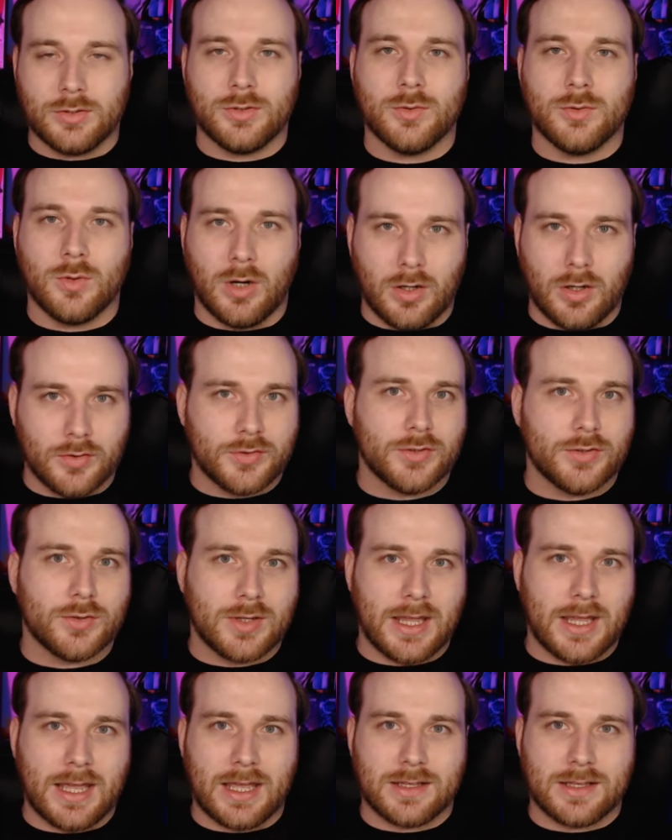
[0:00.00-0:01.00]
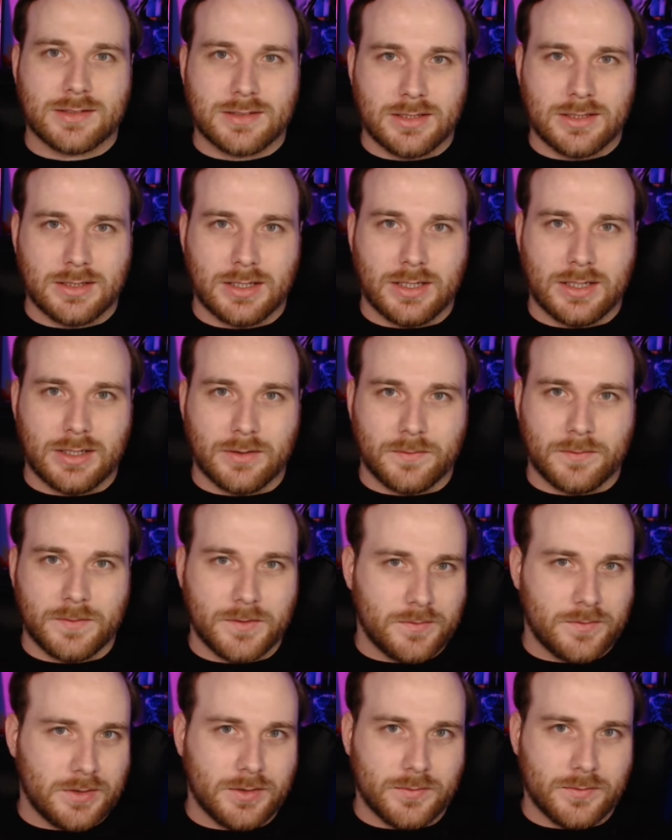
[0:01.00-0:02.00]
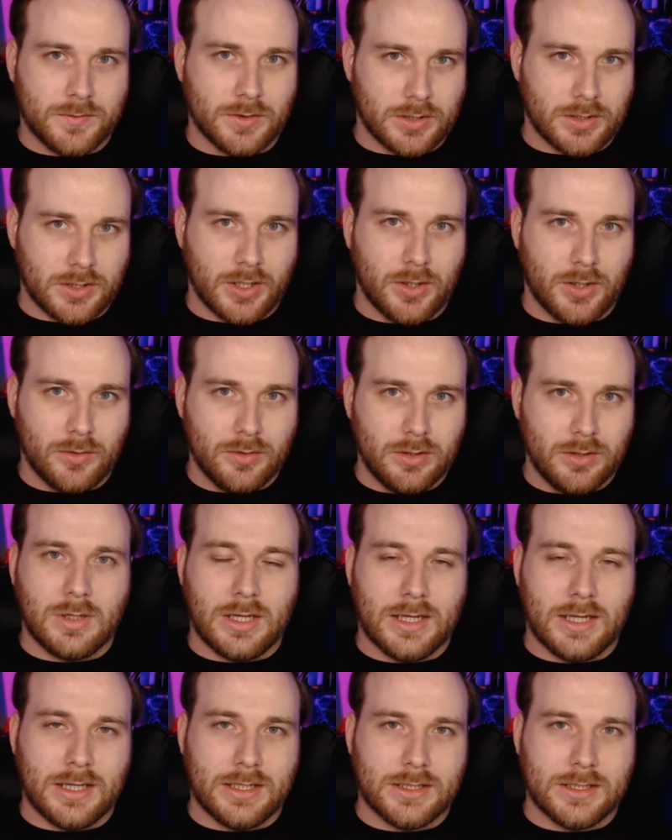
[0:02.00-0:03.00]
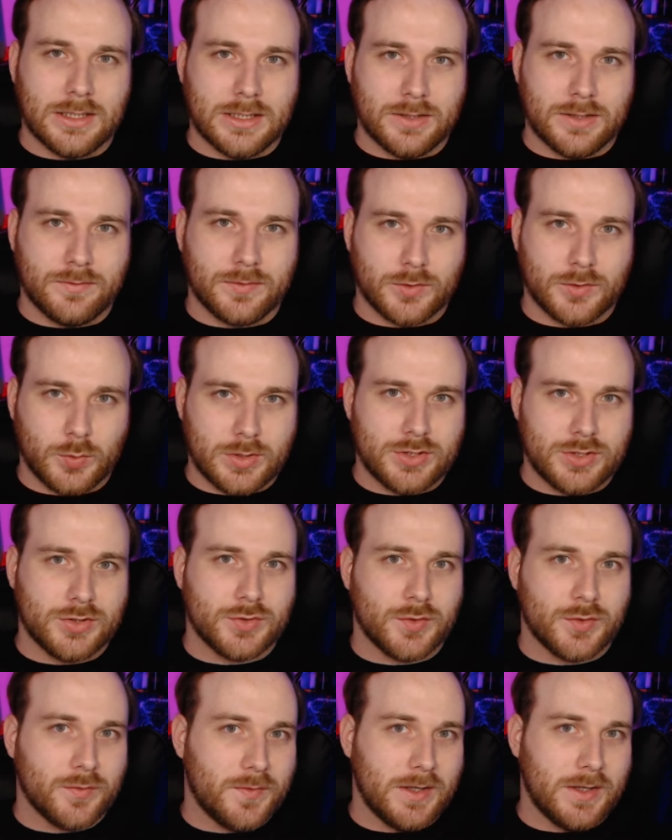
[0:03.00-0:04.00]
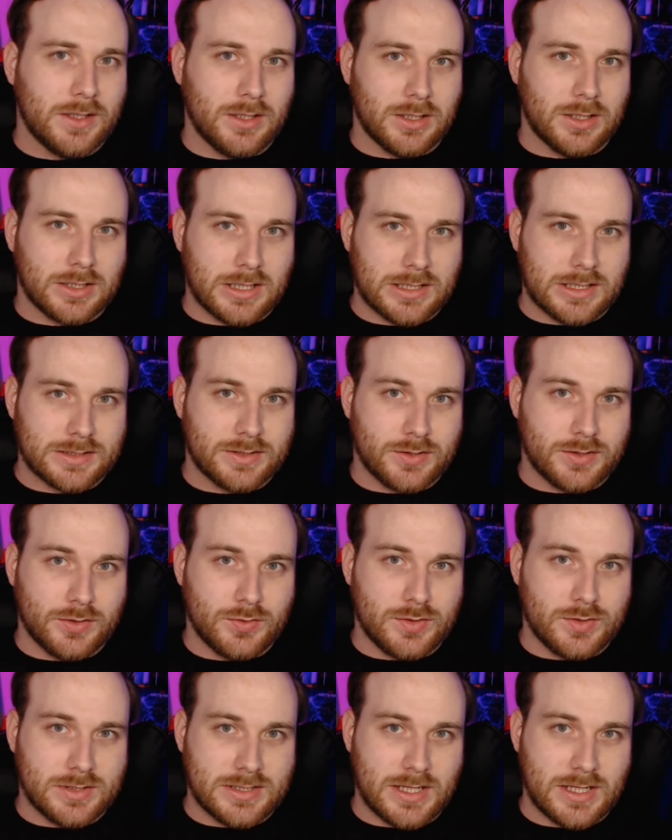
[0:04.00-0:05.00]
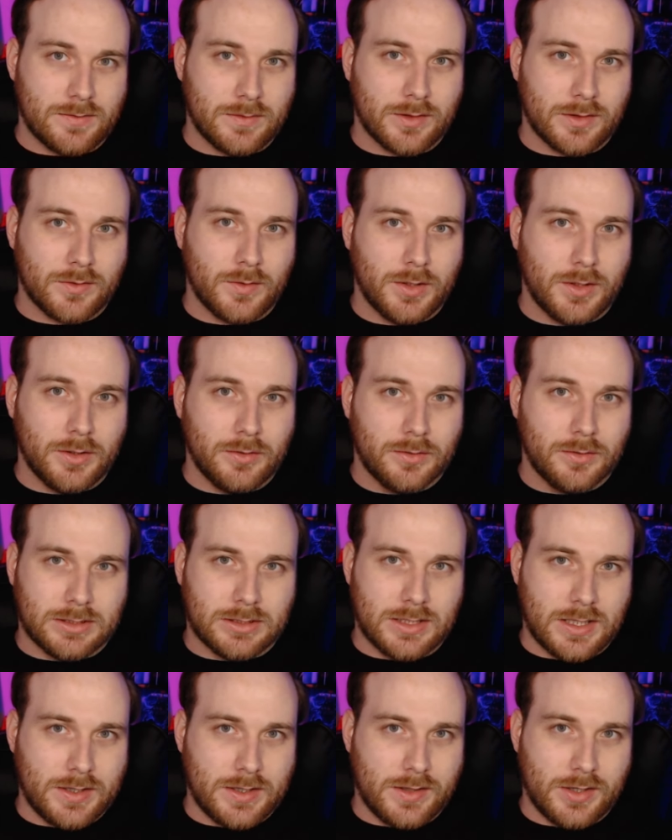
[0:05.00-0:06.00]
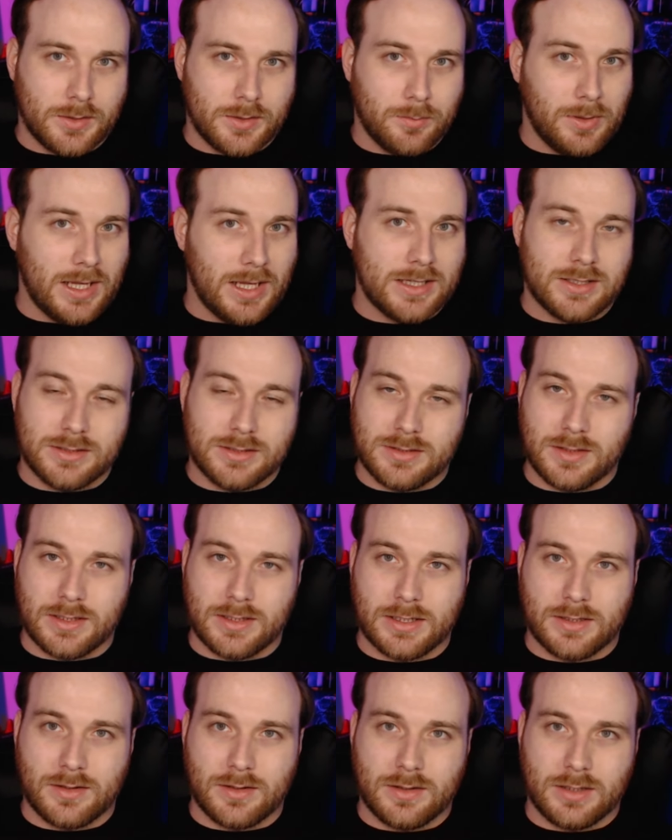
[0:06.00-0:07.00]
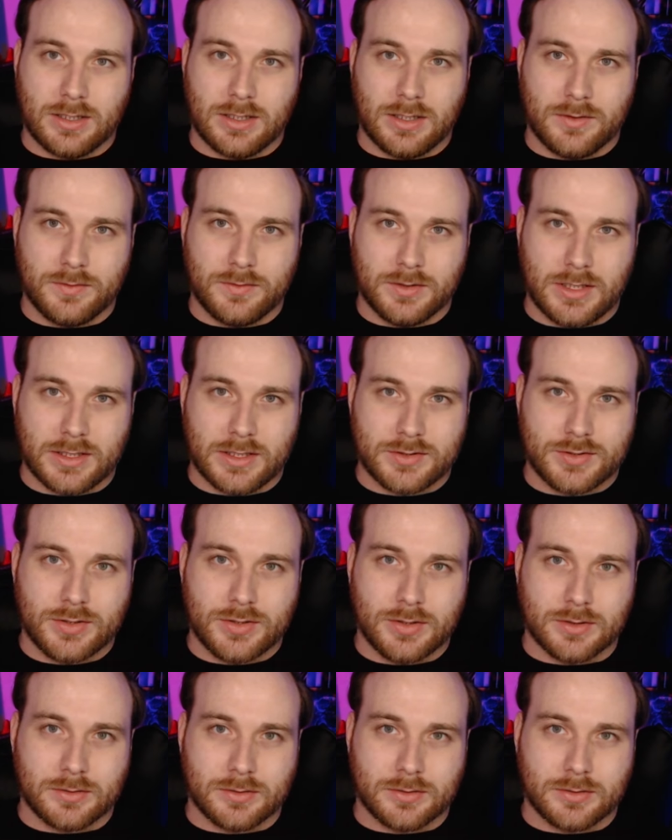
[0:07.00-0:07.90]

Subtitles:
You also cast it in a 15-foot cone, and if creatures fail a Constitution saving throw, then they're blinded till the end of your next turn.